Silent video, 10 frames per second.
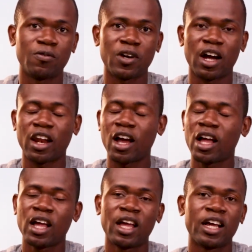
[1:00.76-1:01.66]
of
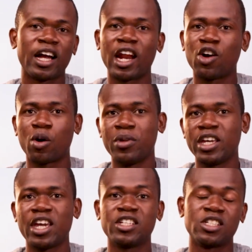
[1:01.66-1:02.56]
Ghana, Ghana
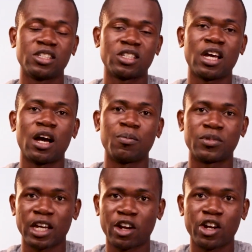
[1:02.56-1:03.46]
Communications
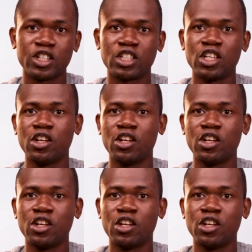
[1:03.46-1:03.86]
Technology